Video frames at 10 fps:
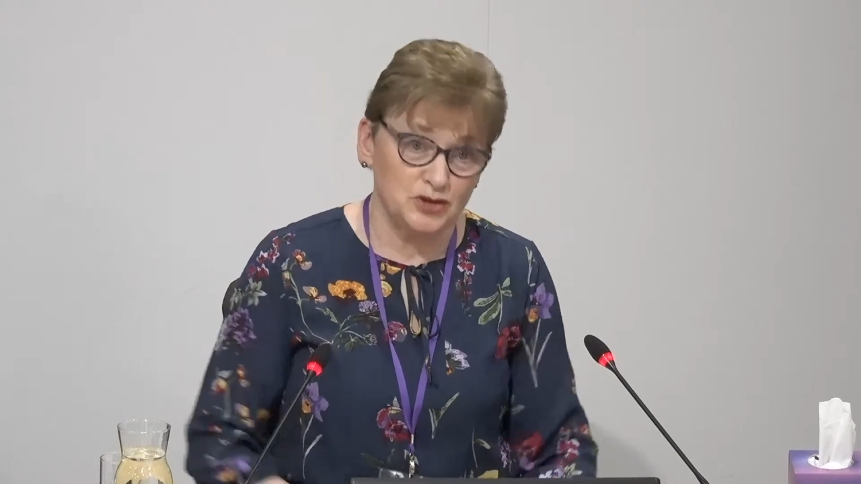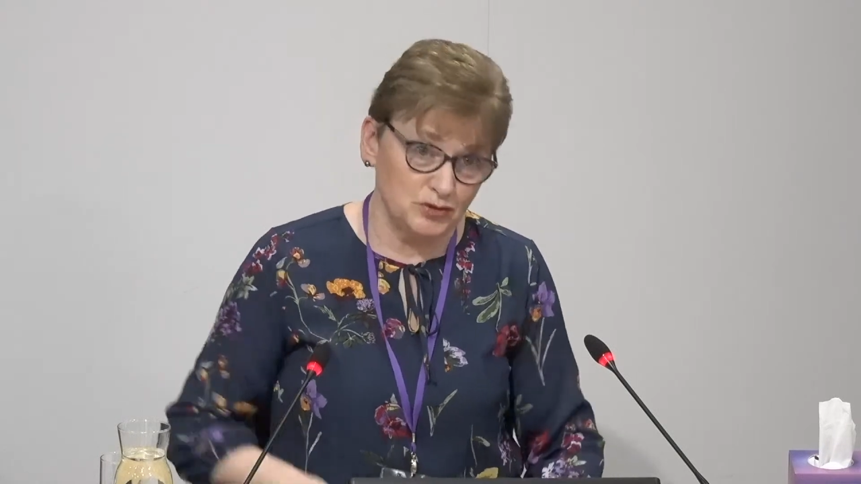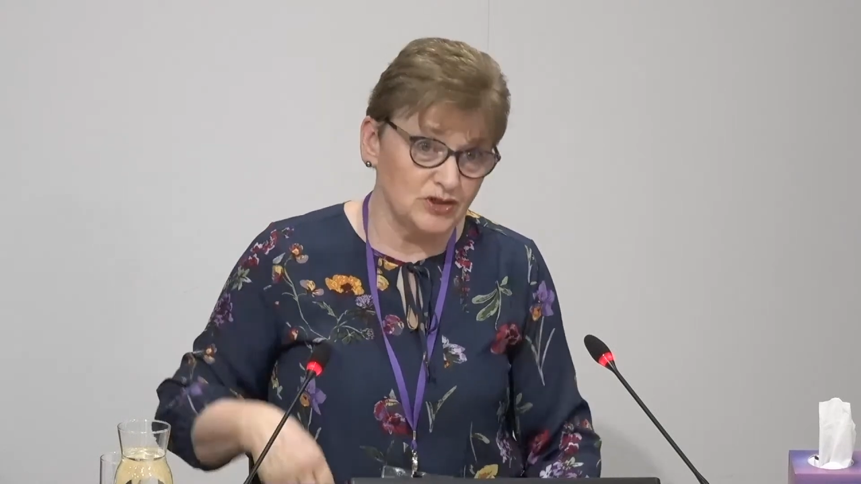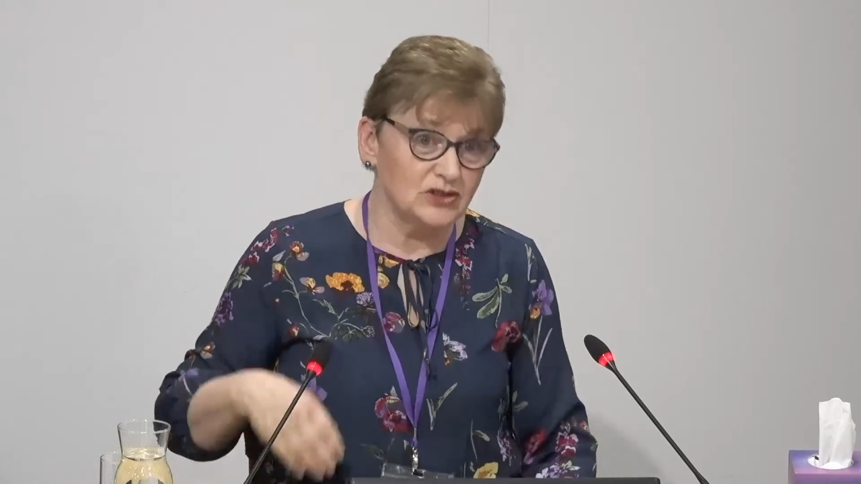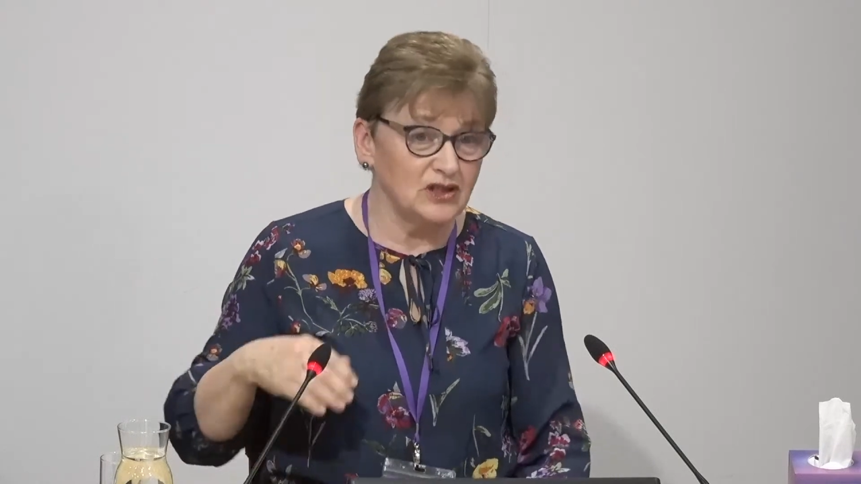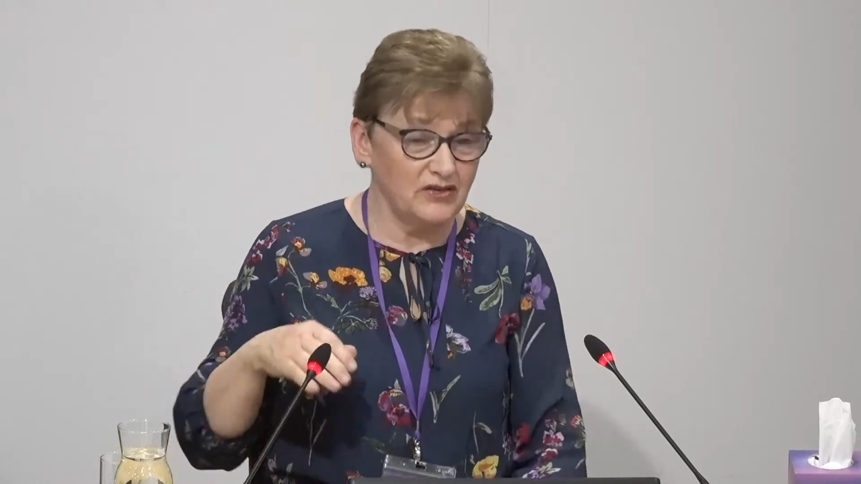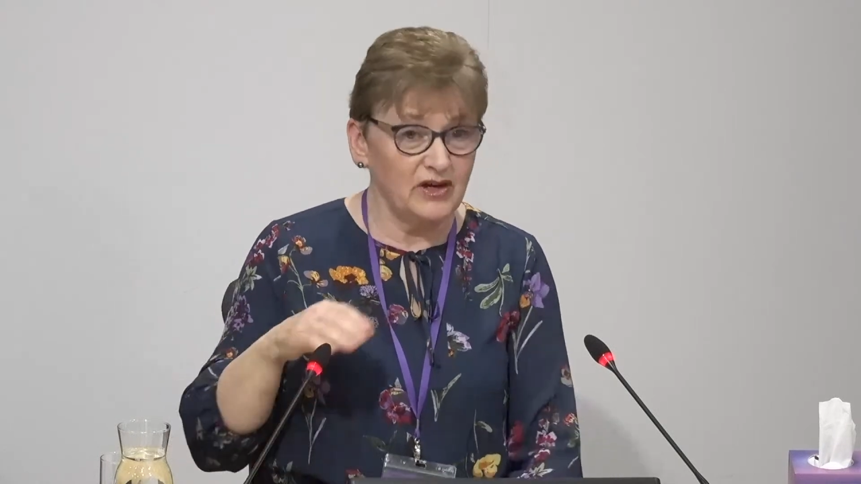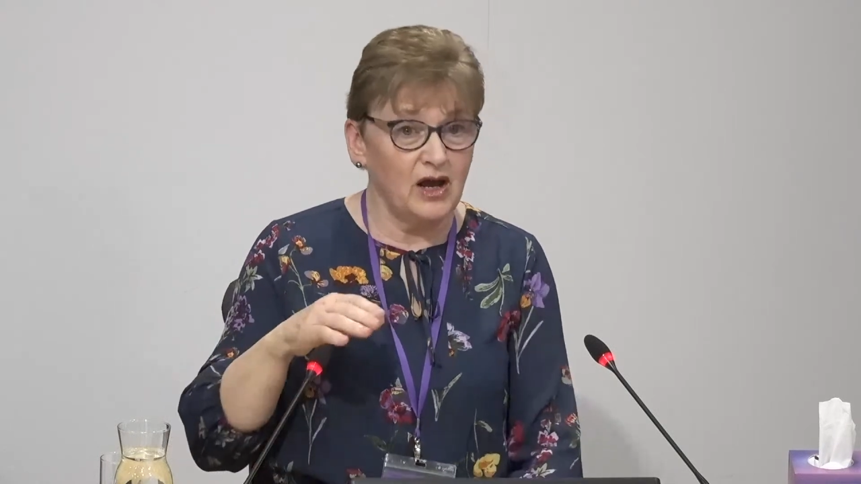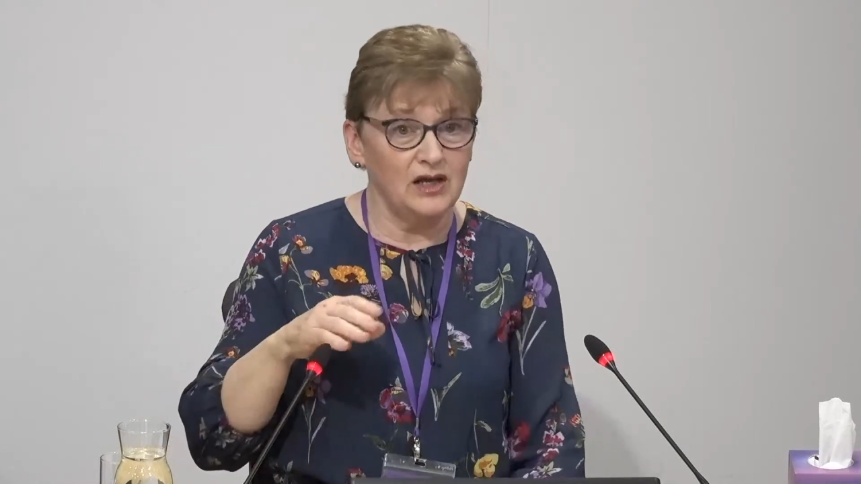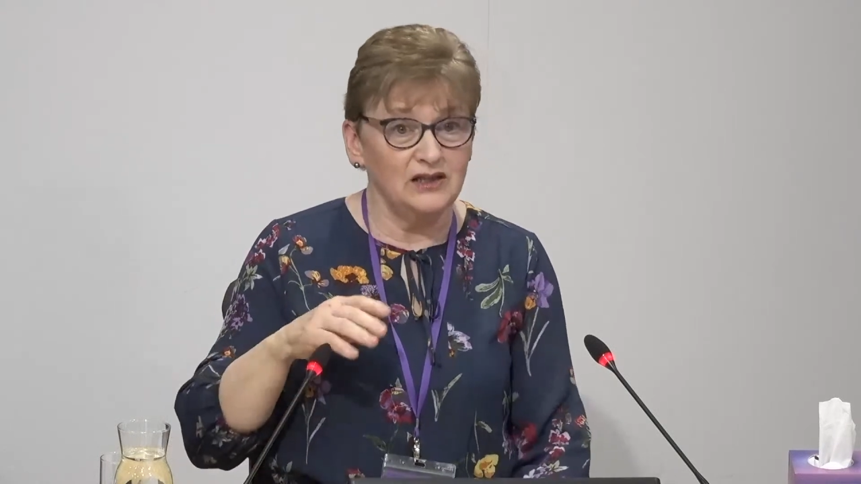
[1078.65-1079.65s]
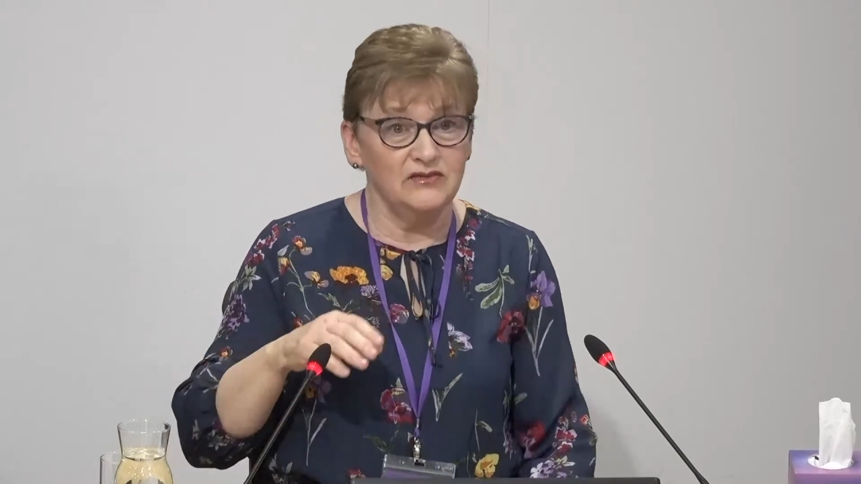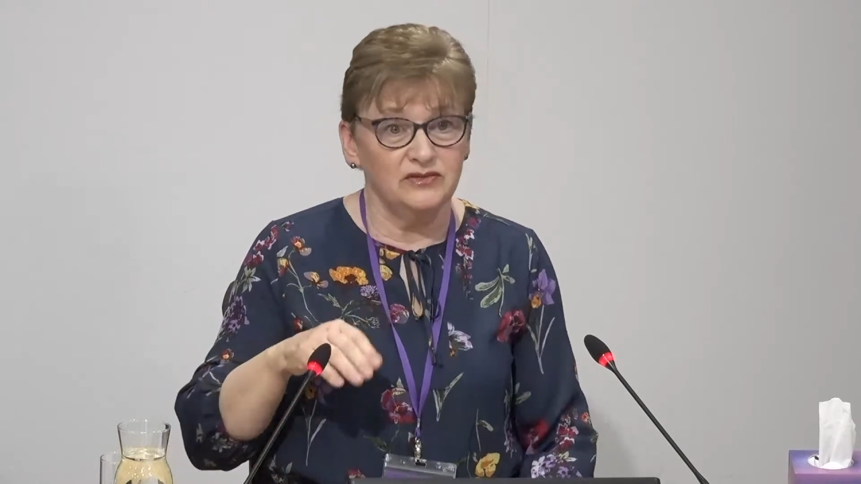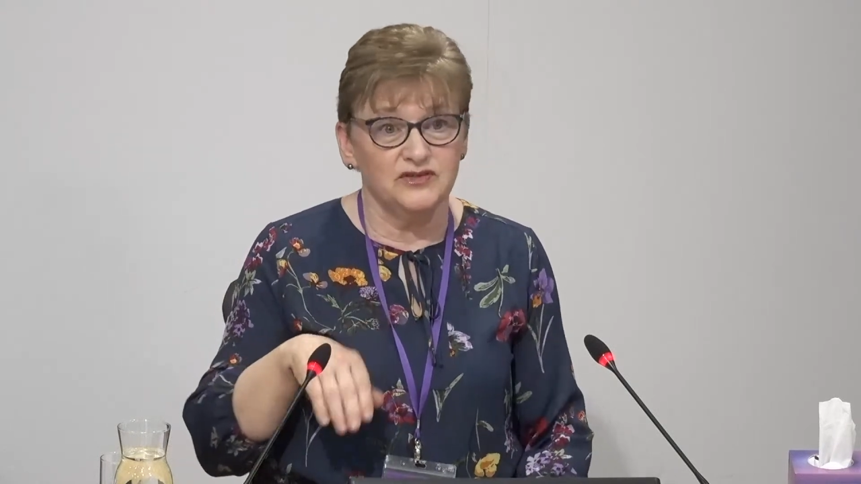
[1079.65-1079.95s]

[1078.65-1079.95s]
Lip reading: was still having a high level of